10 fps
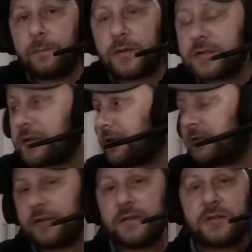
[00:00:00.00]

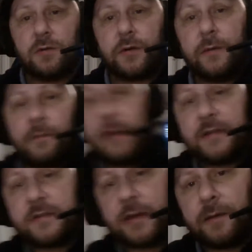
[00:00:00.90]
personality disorder
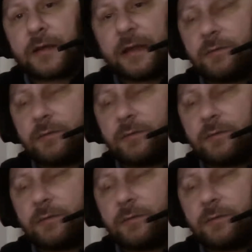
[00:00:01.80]
is, keep